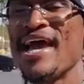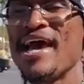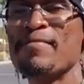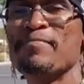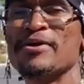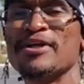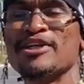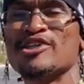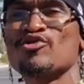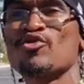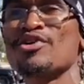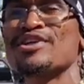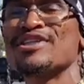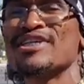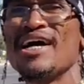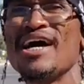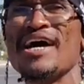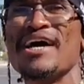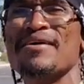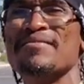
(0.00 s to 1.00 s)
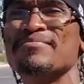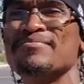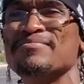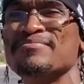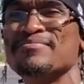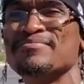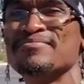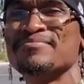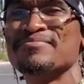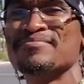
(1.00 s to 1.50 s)
he had but a short time.
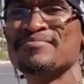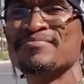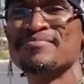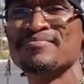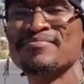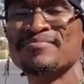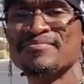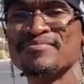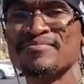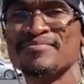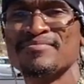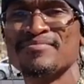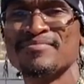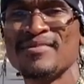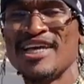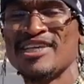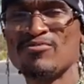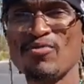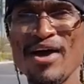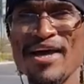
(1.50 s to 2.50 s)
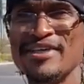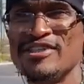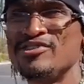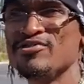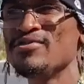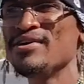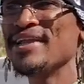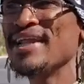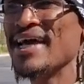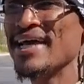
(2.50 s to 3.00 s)
That's why
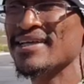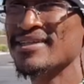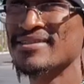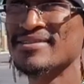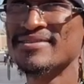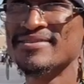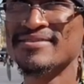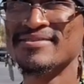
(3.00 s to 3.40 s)
he's doing that.